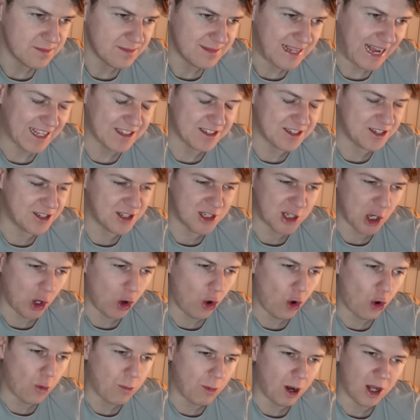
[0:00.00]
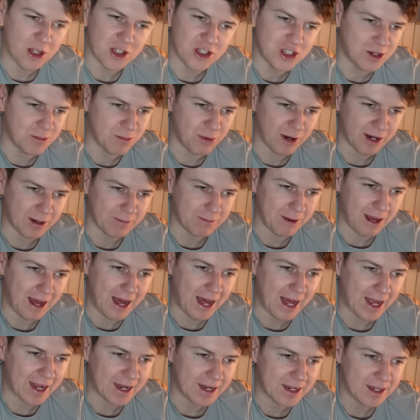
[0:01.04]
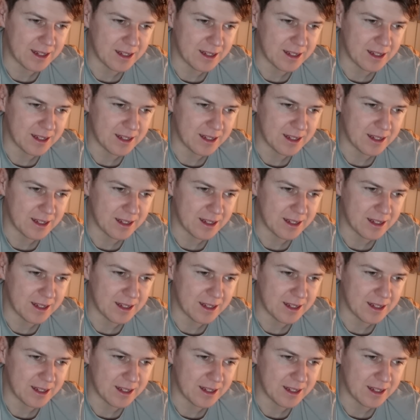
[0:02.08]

That's Cousins. so much to Here's a deep shot. Open.